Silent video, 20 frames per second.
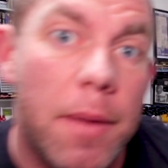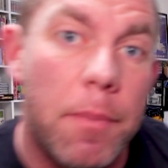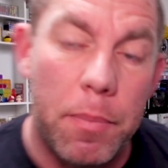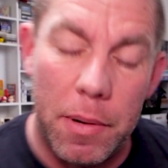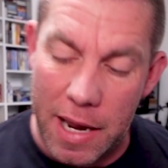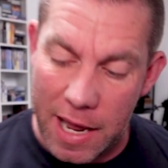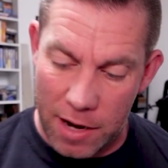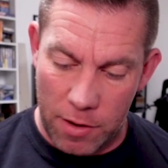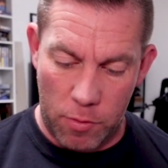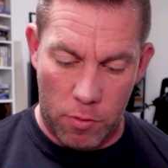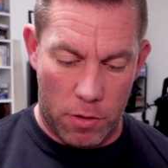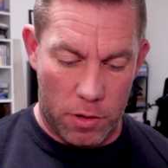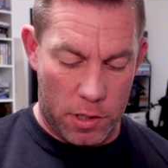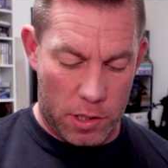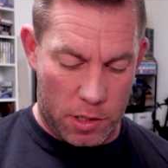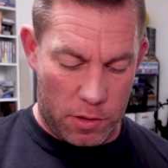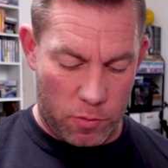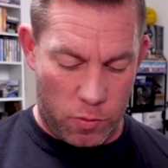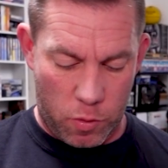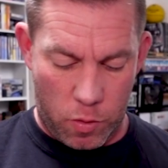a black one
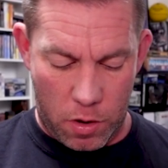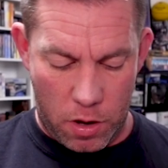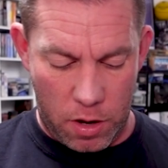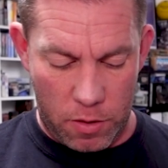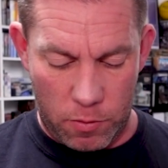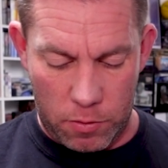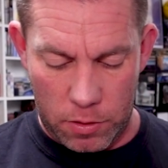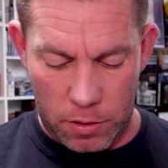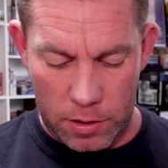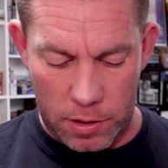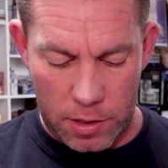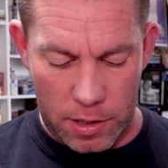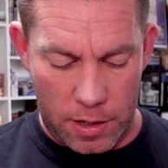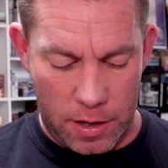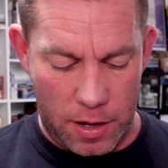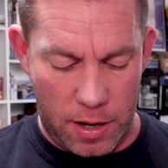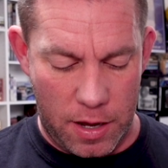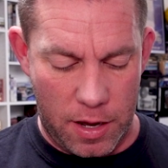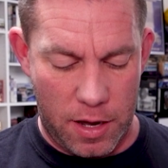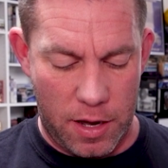and a white one.
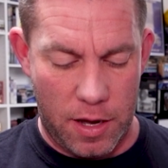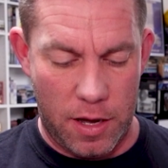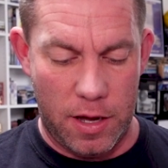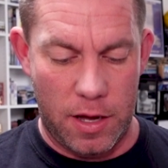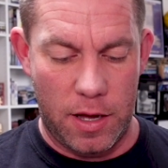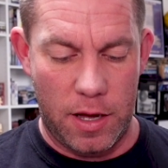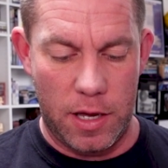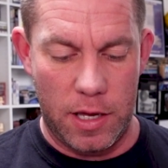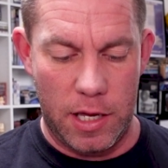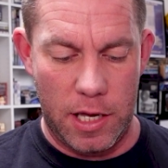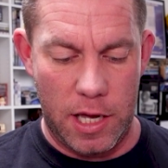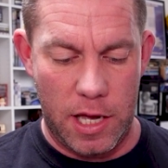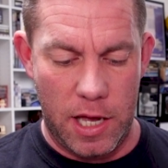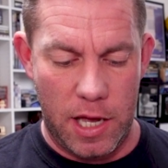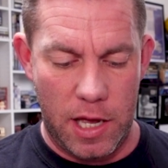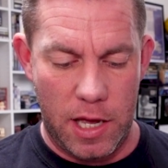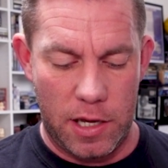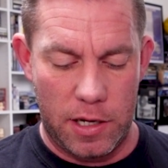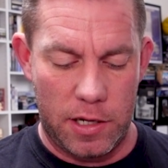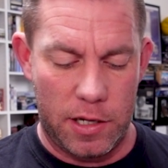Ah,
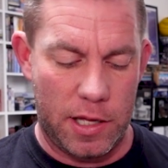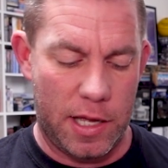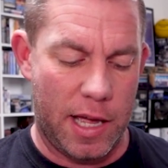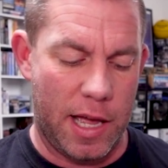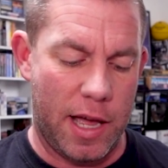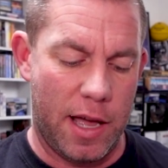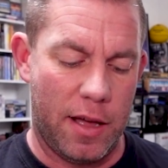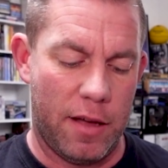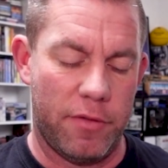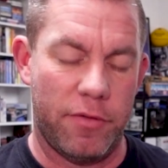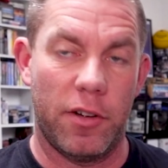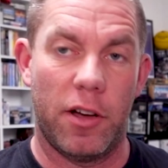yes, they have.